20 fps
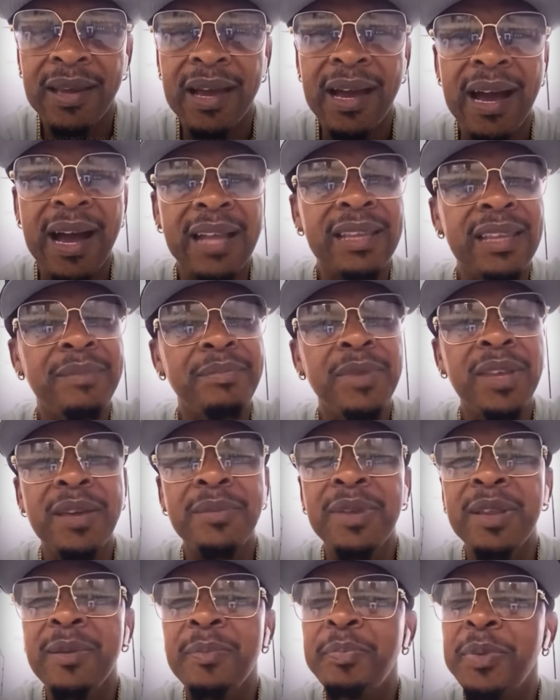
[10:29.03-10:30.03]
And
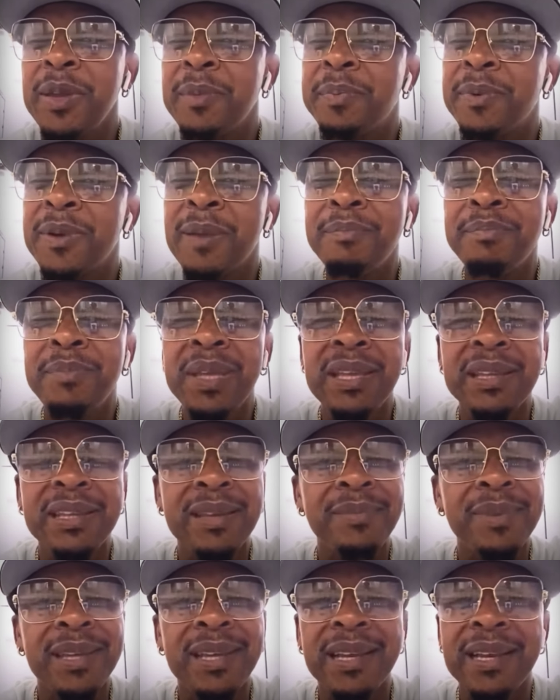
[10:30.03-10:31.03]
maybe the people and beat
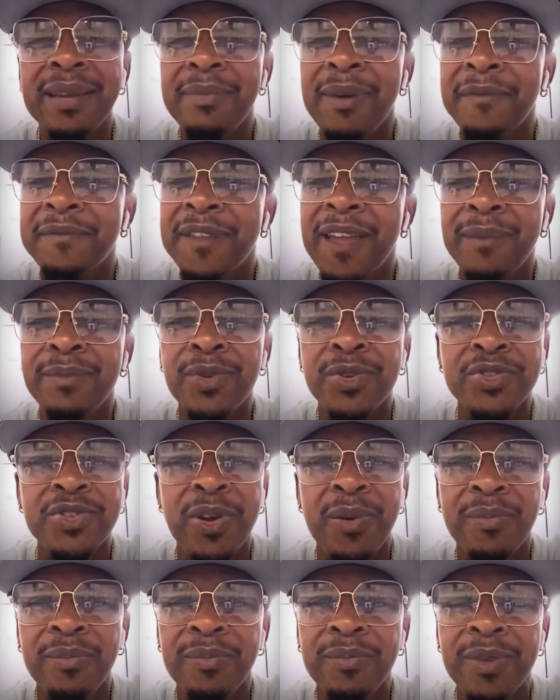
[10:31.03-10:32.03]
him, kill him after him do
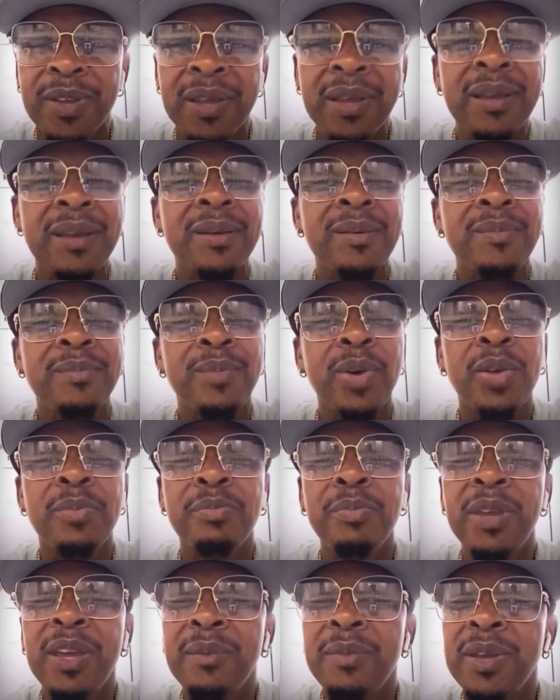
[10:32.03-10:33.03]
something, but
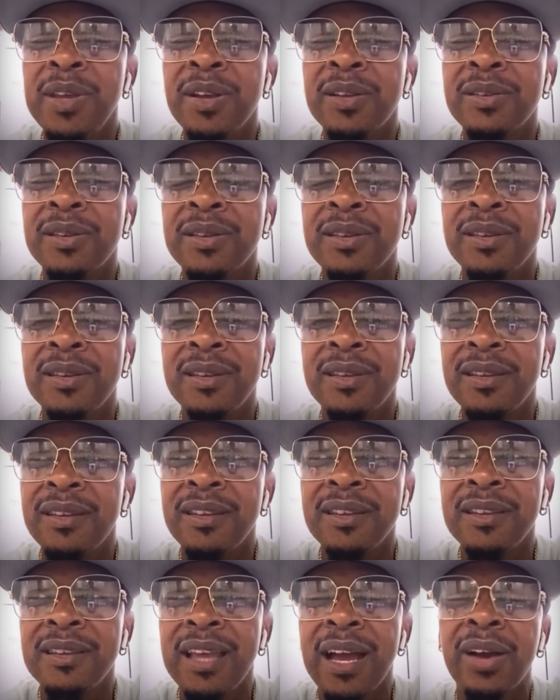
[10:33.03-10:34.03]
maybe you're
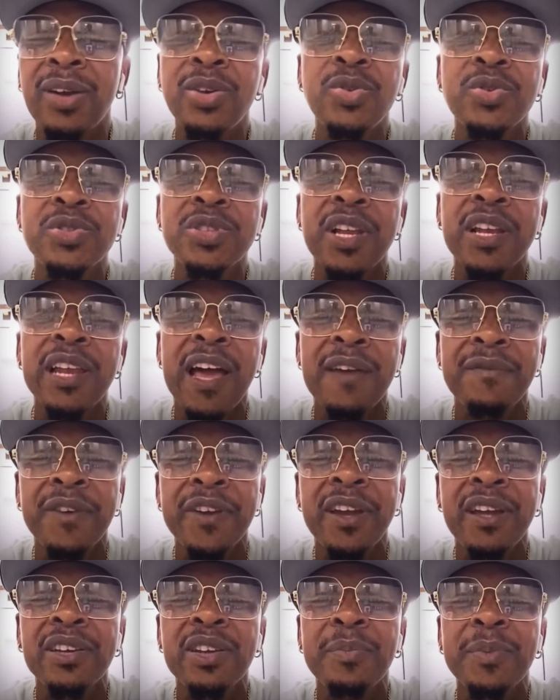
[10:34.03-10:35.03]
gonna lose your life or
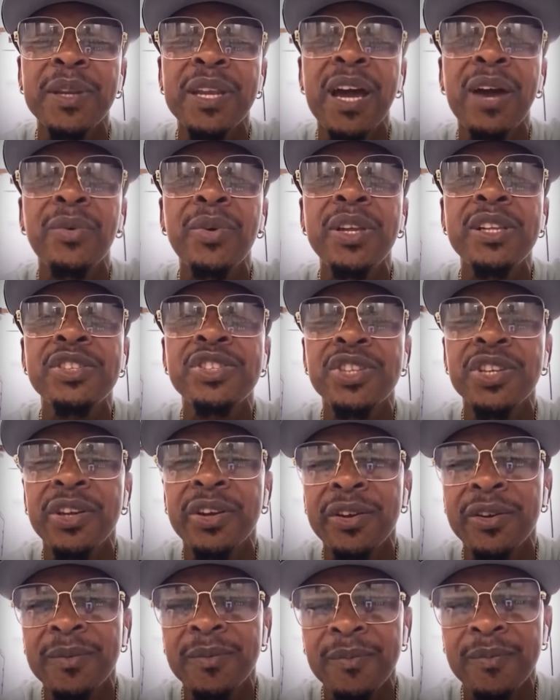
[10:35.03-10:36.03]
you end up in a wheelchair.